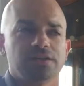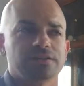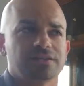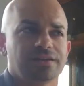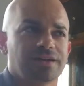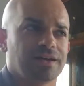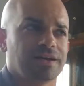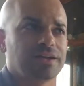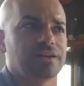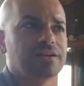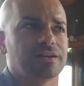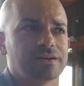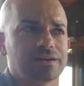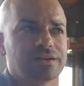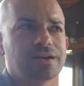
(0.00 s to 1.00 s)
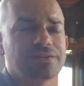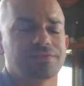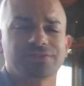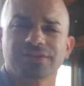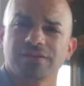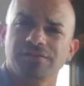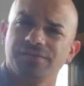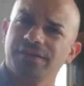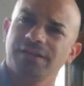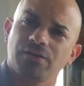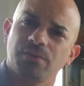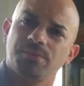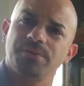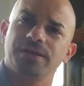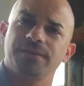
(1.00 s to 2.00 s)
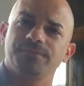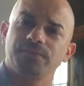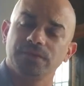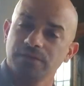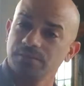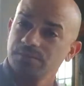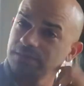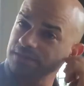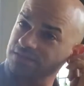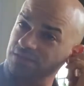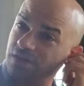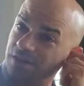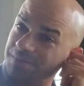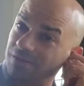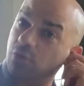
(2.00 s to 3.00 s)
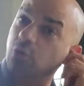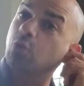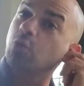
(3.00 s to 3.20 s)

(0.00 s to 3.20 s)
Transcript: Today, I haven't done a video in a bit. Let's talk about